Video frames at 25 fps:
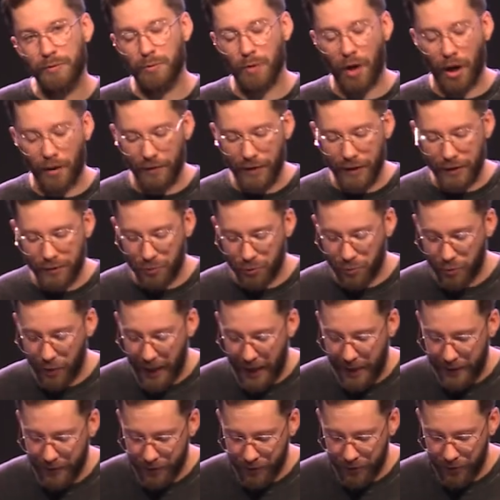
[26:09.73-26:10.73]
run this
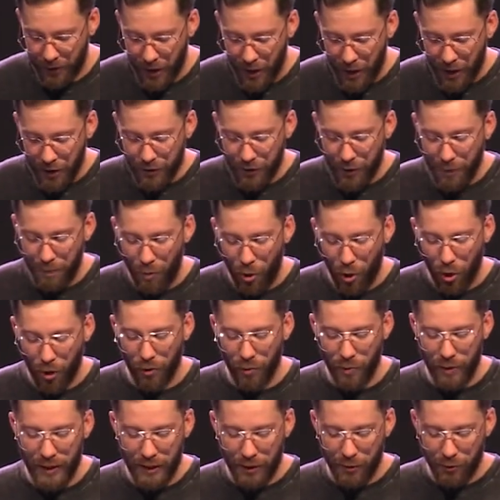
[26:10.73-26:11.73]
race, the
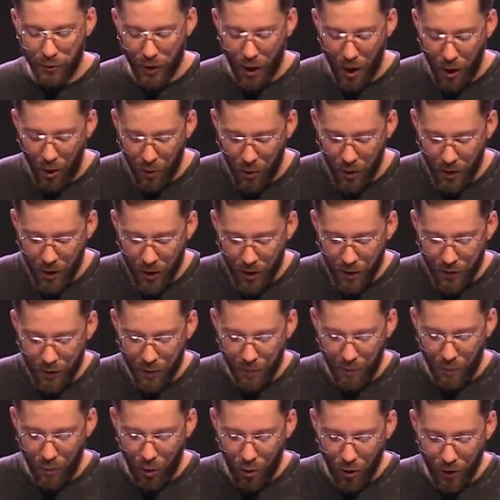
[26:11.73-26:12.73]
more we grow,
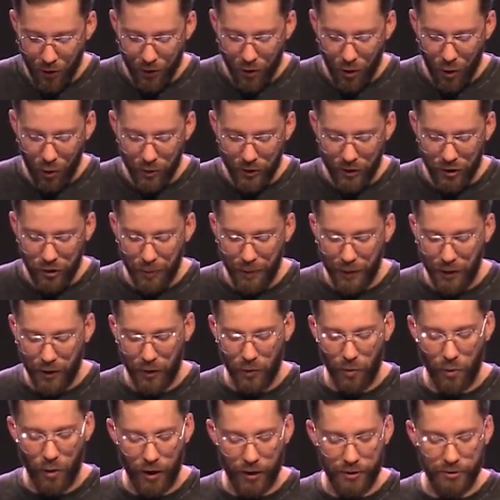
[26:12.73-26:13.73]
the more the Holy
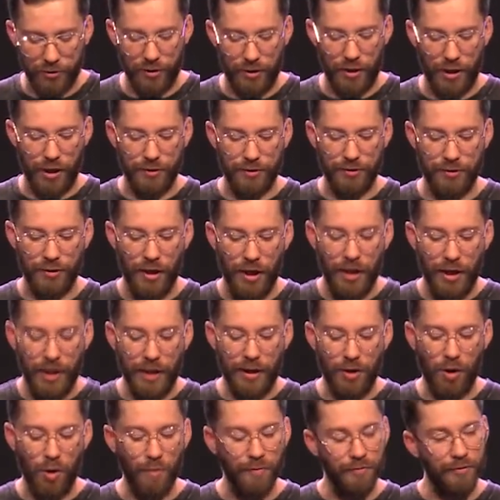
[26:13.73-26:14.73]
Spirit works in us.
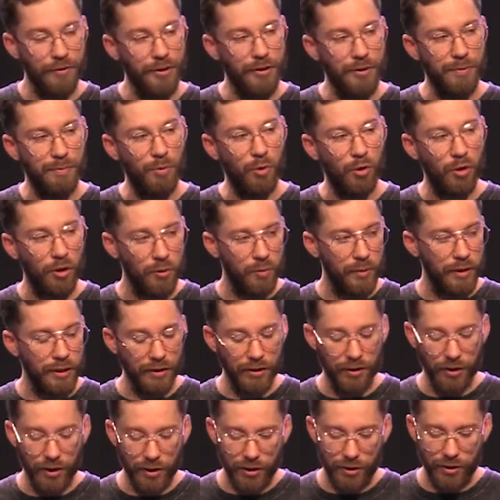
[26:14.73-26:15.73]
And hopefully, the more we
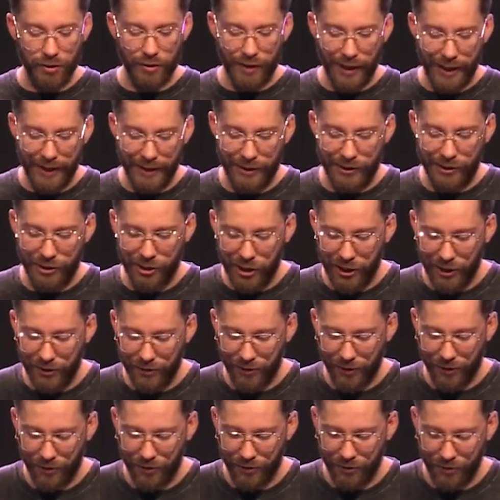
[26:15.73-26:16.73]
look like
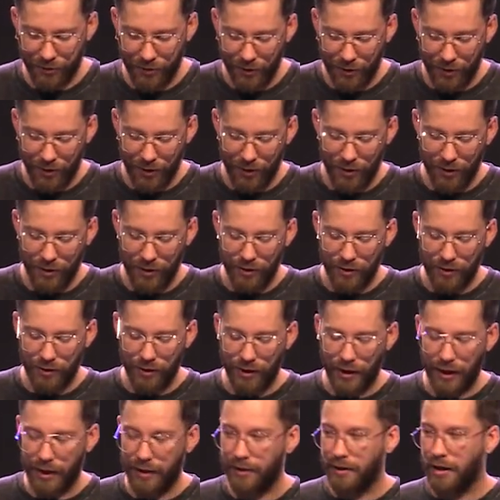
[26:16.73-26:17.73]
Jesus
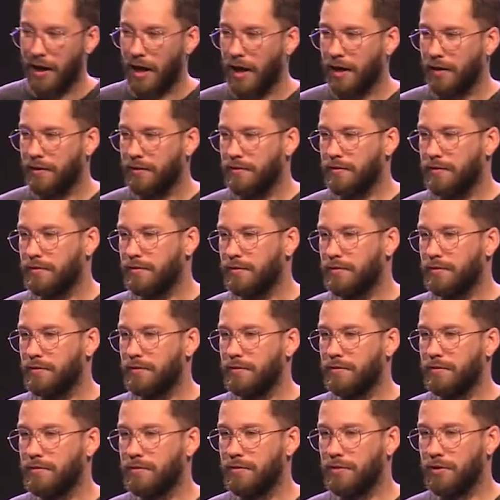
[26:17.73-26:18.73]
and not
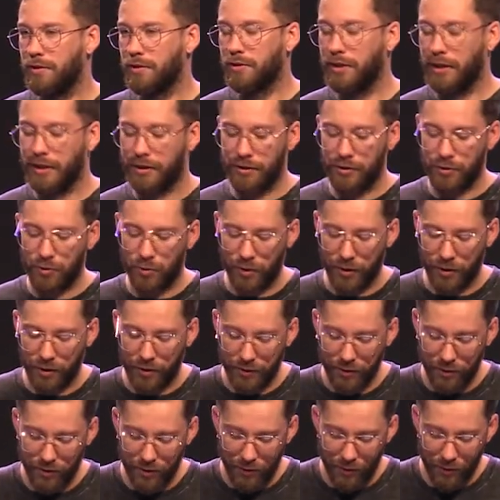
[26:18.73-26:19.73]
look like this
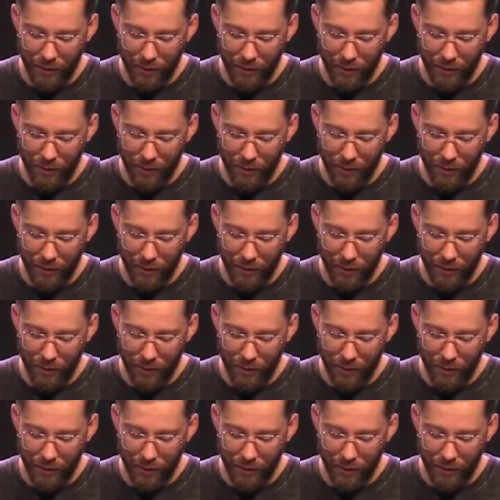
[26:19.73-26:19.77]
world.